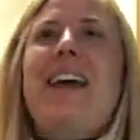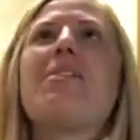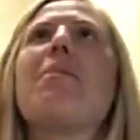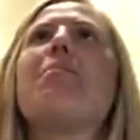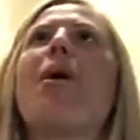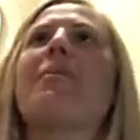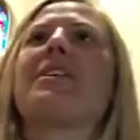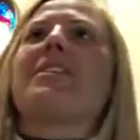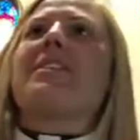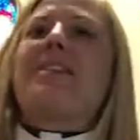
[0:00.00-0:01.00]
In the
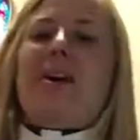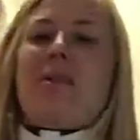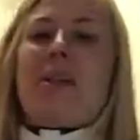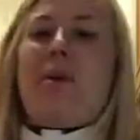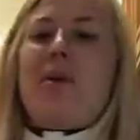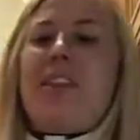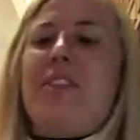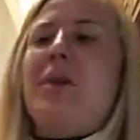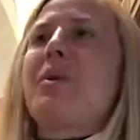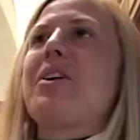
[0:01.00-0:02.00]
moments that we
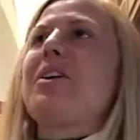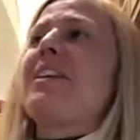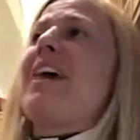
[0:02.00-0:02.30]
think we couldn't